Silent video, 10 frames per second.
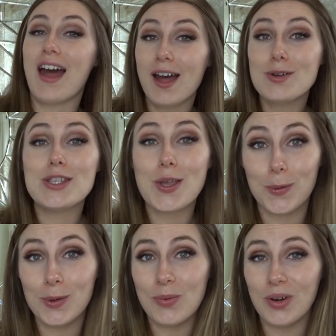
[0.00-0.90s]
I was the
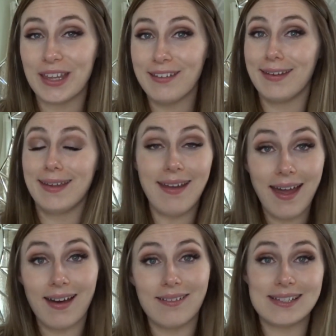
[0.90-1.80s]
only one that could get it
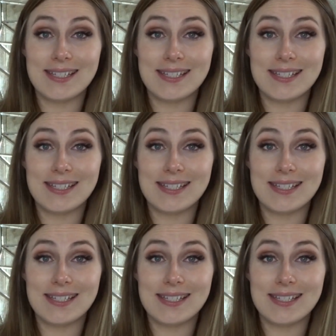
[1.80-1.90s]
out and